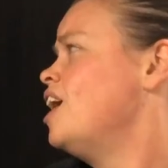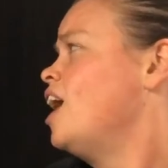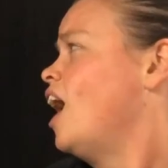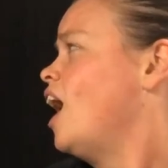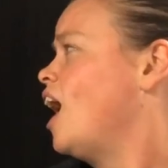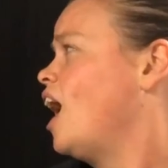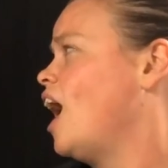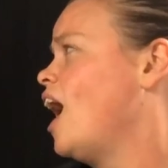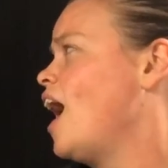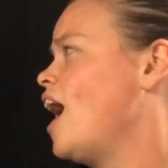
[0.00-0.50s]

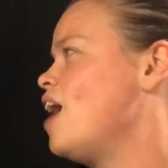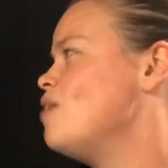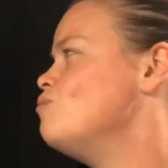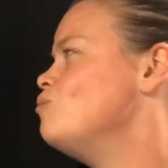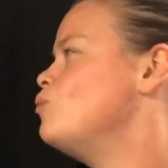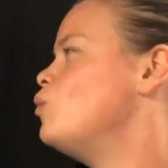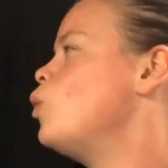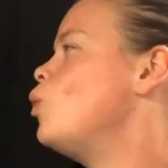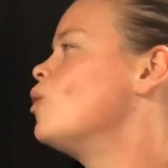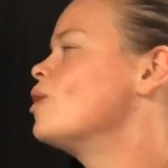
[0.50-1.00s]

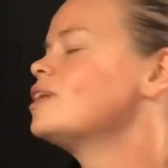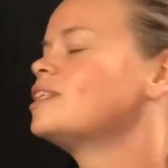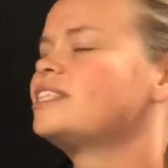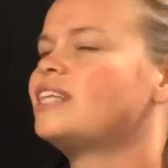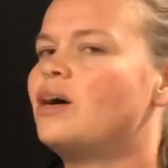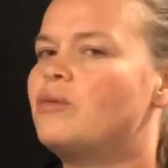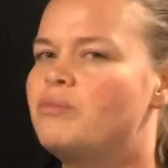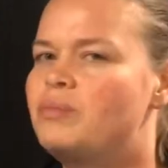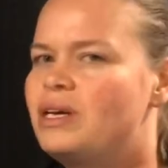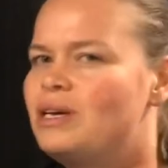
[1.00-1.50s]
Or
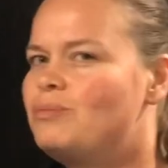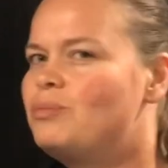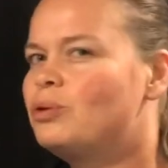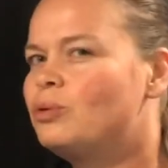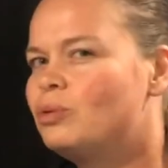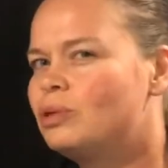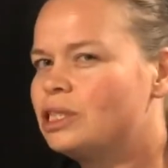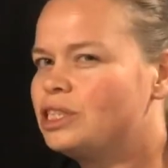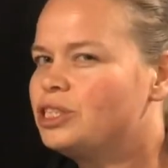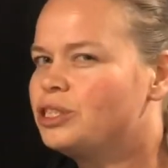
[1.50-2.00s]
some people
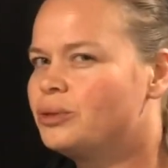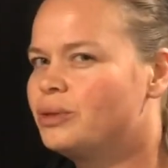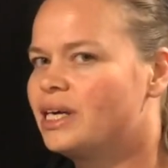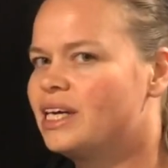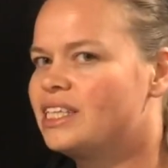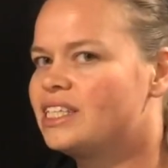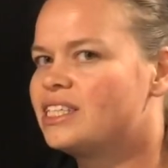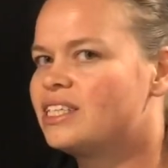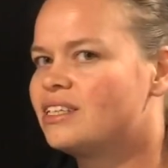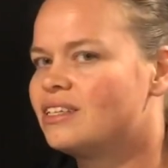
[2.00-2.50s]
will do
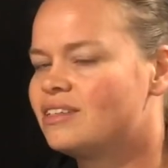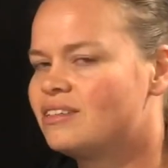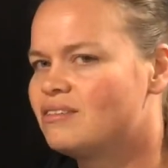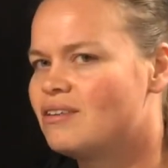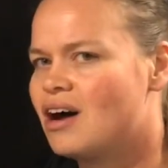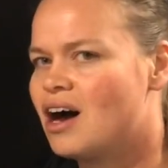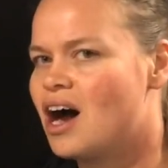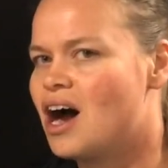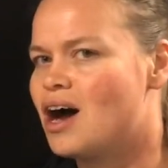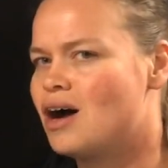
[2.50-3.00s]
it
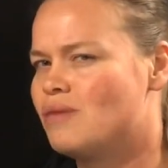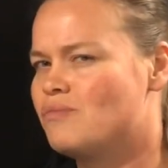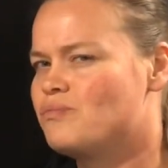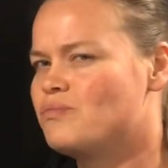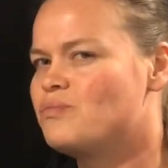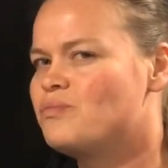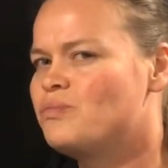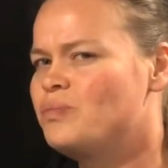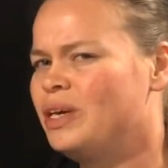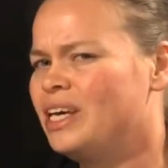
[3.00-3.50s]

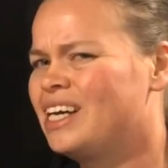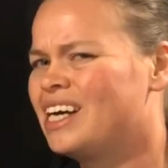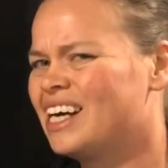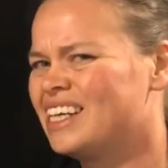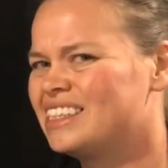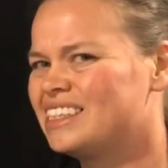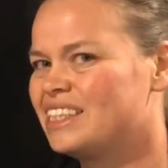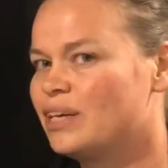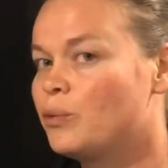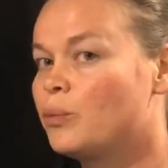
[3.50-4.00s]

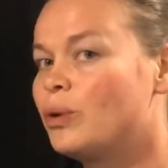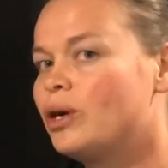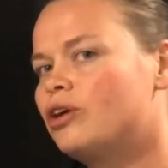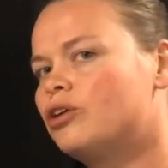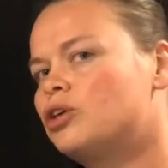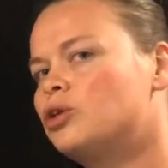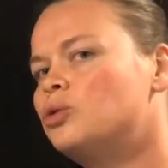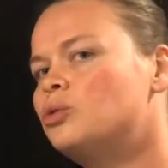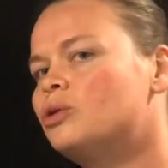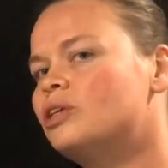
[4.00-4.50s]
because it will
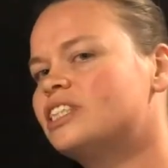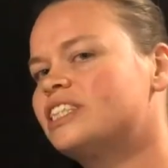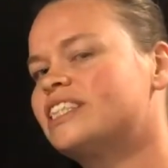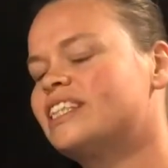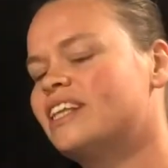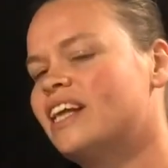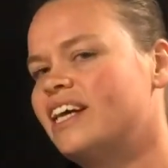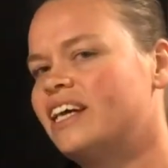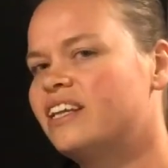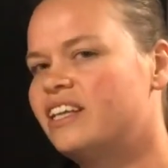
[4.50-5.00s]
cool
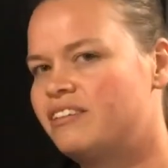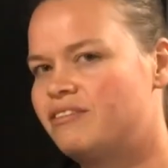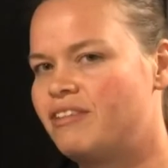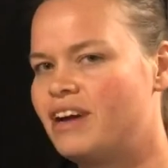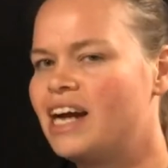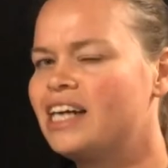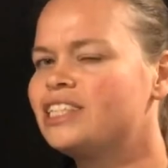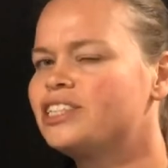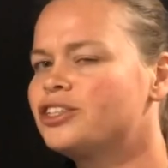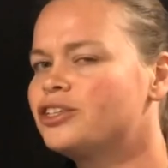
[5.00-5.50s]
slightly
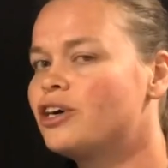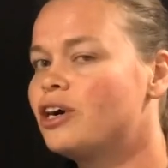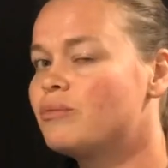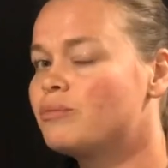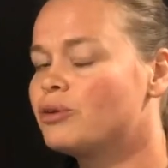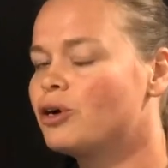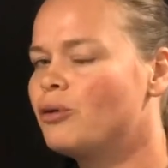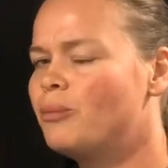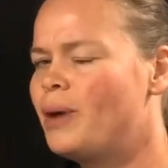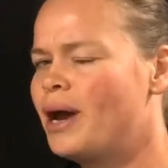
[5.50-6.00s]
faster on
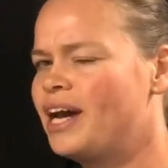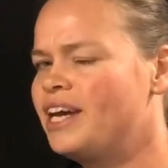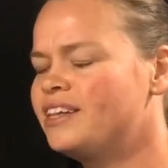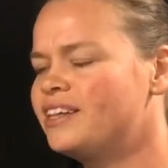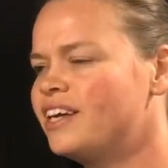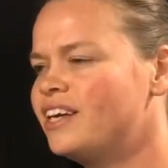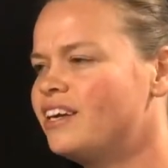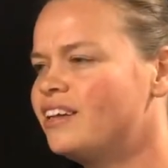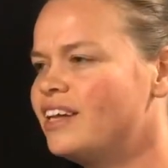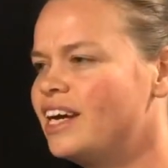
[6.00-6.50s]
propane
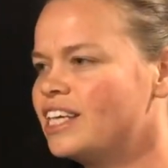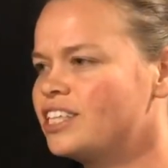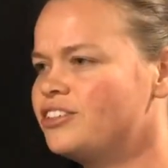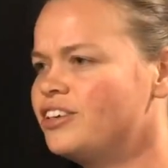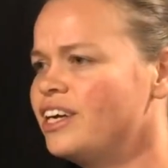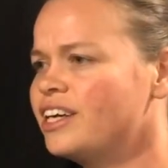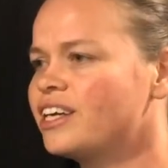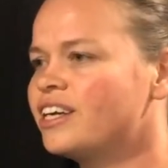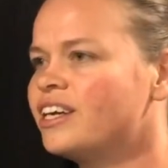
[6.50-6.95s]
than electric.